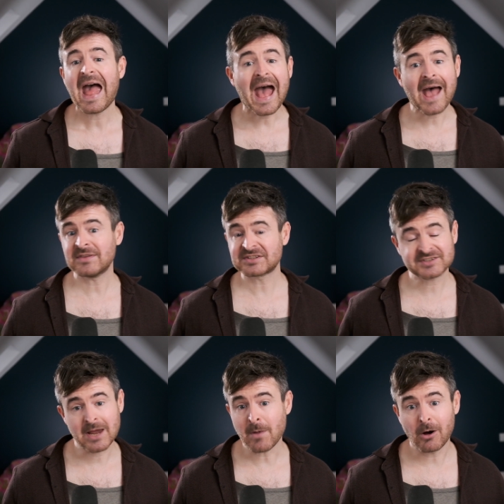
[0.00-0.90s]
And the
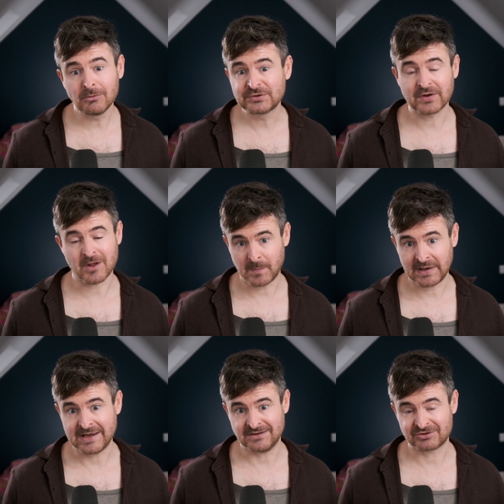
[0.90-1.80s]
same holds for
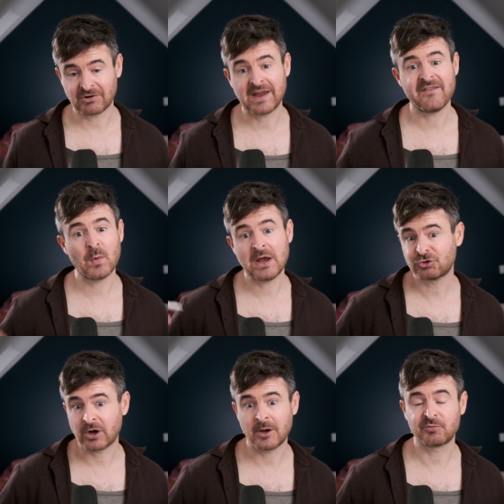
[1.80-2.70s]
completeness, right? If we're
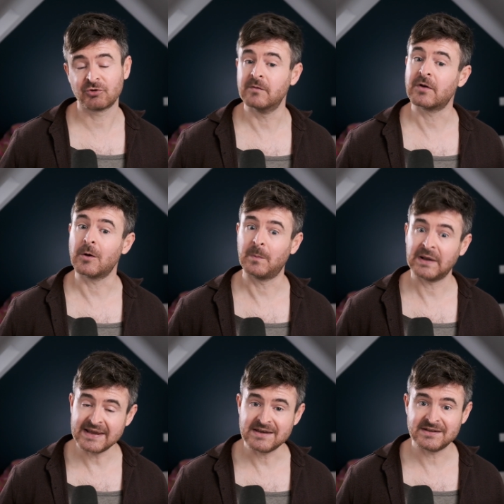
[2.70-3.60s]
trying to prove
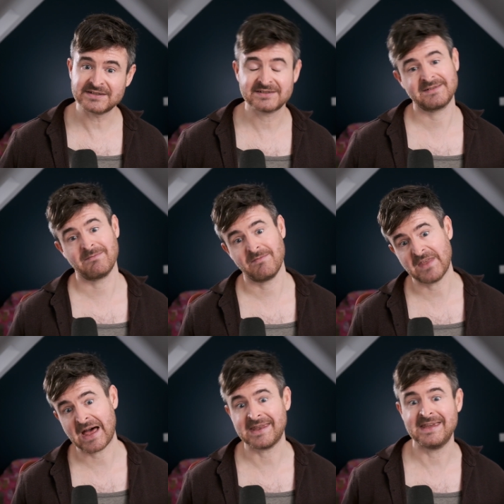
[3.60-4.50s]
completeness,
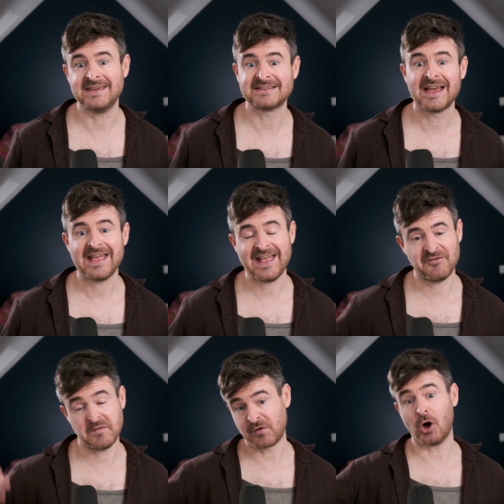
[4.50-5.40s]
that is,
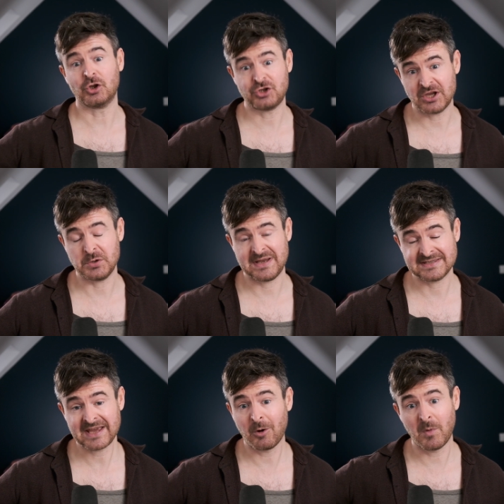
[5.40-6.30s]
if we've got a genuine
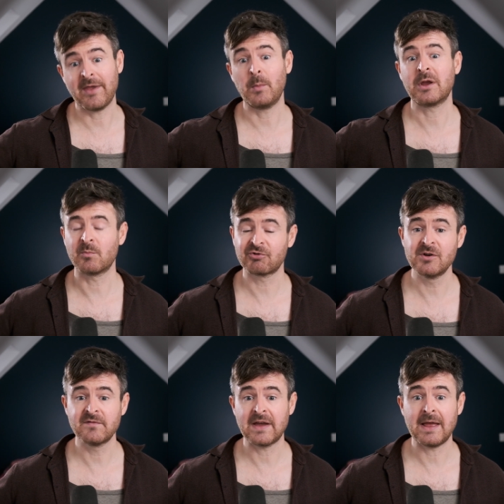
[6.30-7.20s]
entailment, then we can
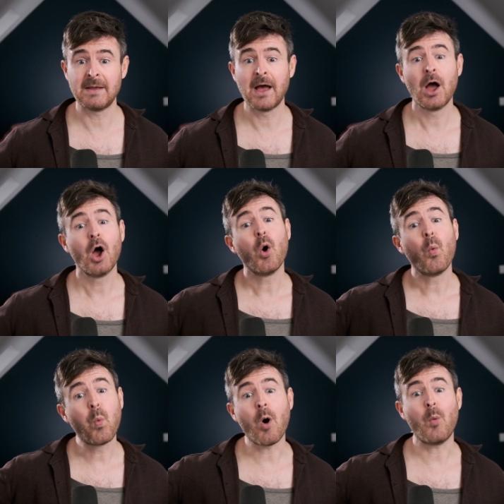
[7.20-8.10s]
prove it.
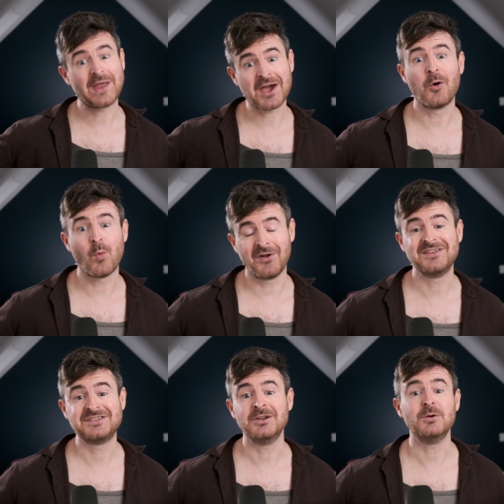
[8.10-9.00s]
What we're going to want to
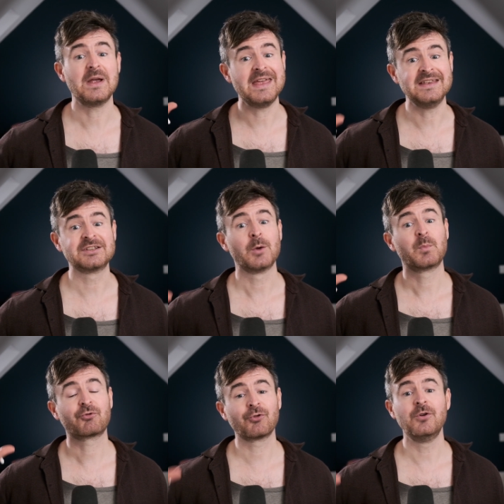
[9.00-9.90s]
do is
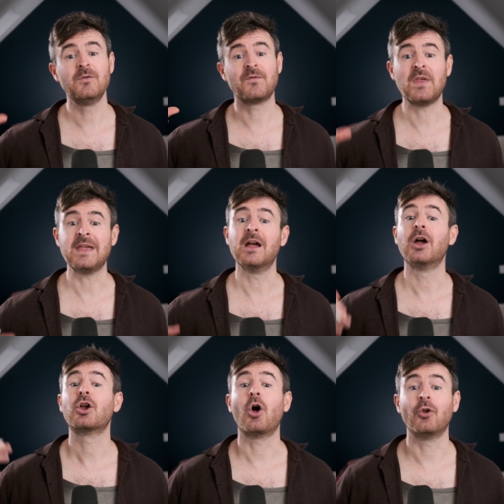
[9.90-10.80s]
prove the
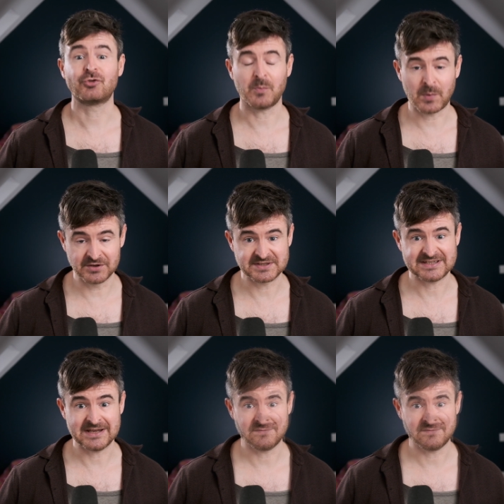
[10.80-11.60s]
contrapositive.